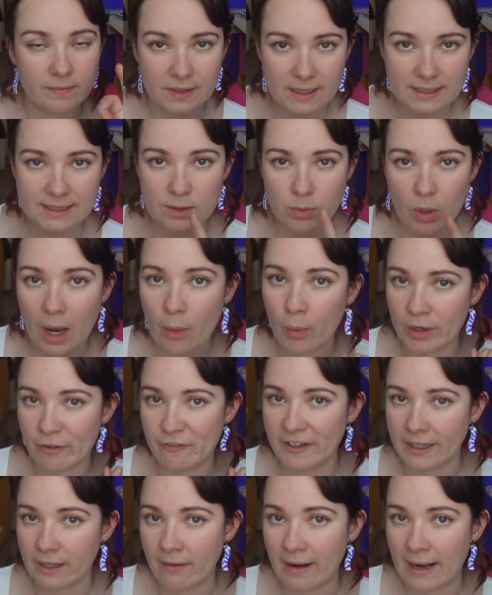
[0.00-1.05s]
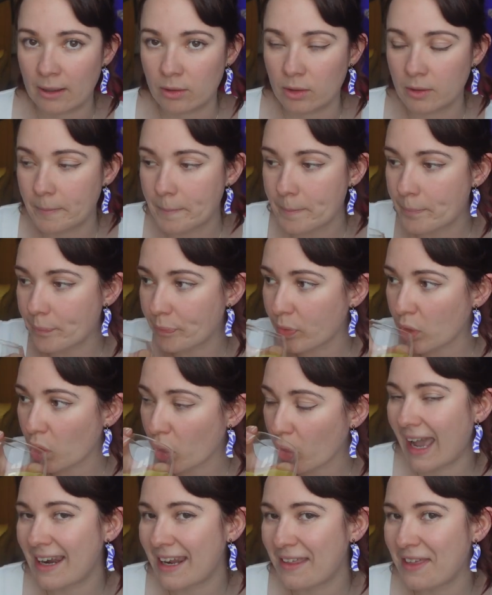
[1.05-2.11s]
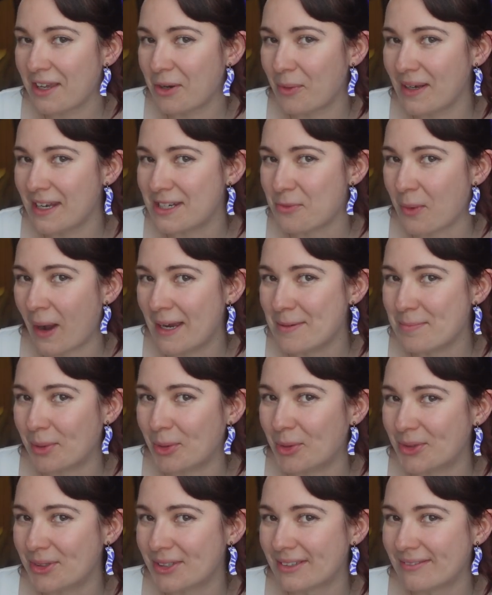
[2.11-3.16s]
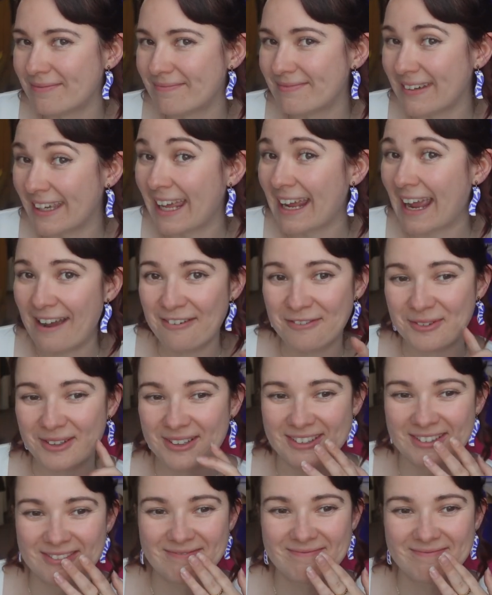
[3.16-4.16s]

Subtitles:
This is what I want to figure out. And I think we need a whiteboard, and I have one.